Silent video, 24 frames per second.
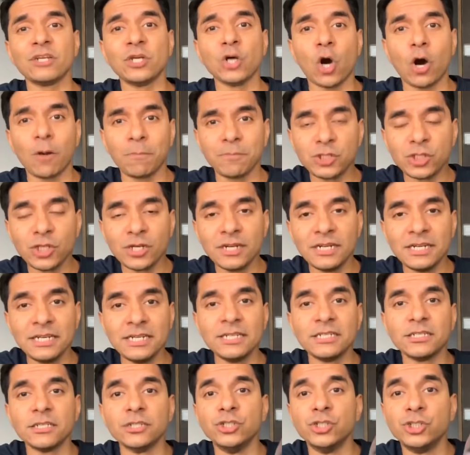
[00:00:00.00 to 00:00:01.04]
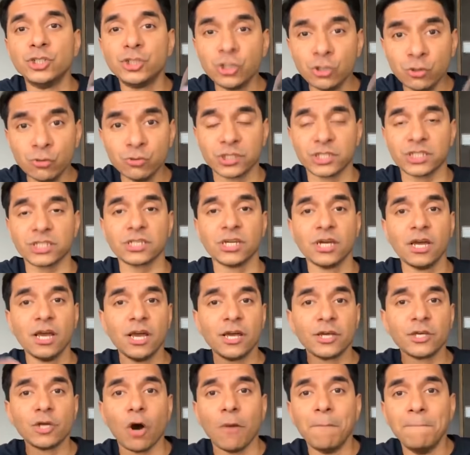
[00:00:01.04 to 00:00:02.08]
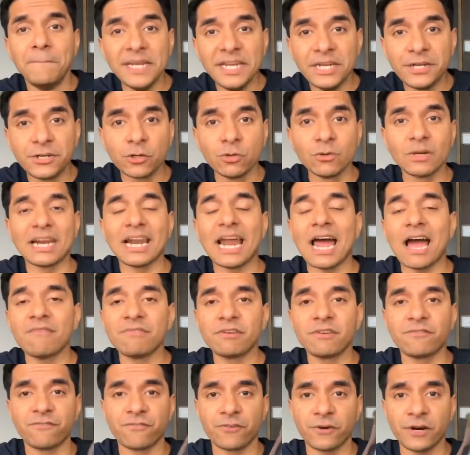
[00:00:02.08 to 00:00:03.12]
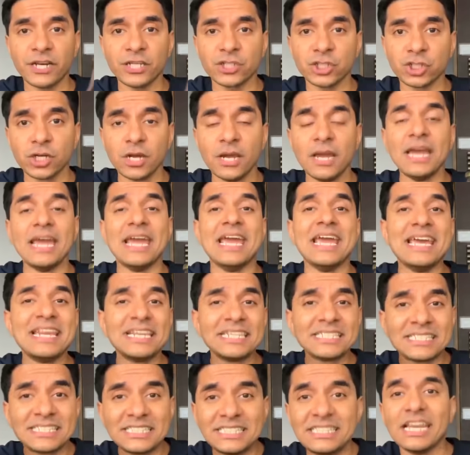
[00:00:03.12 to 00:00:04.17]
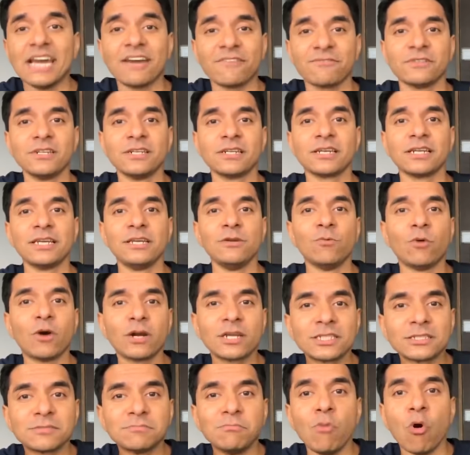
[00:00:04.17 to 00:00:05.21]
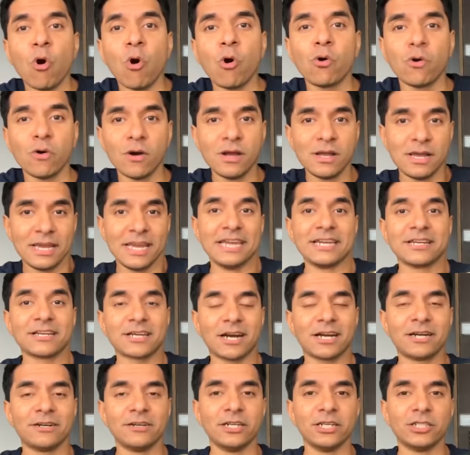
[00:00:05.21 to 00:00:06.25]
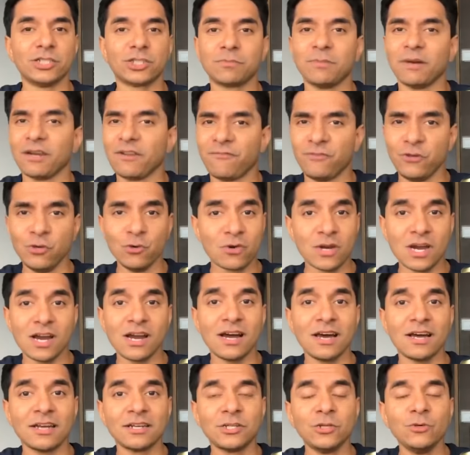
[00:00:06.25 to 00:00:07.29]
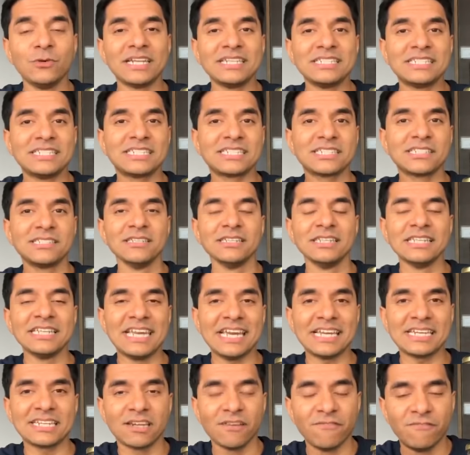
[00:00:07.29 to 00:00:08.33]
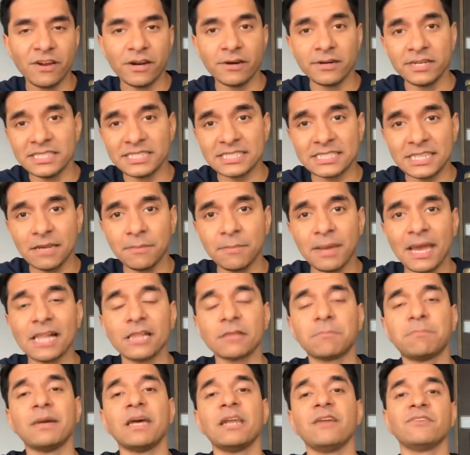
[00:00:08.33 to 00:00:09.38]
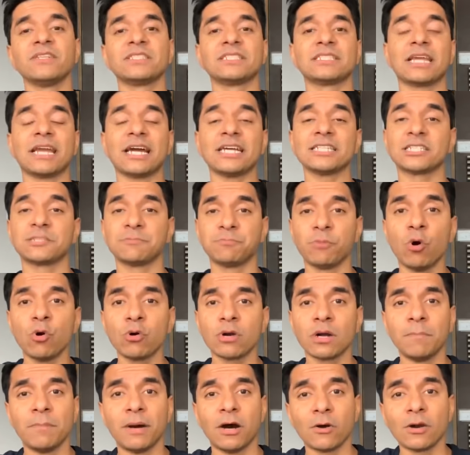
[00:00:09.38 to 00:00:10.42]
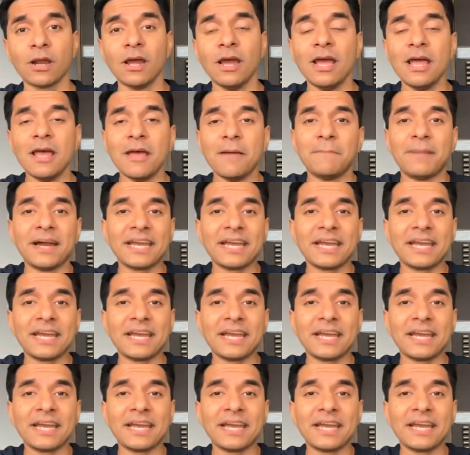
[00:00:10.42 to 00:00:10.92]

have the opportunity to juice your beetroot and have it fresh, it is definitely what is more encouraged. But if you can't, you can still get the very same health benefits that I spoke about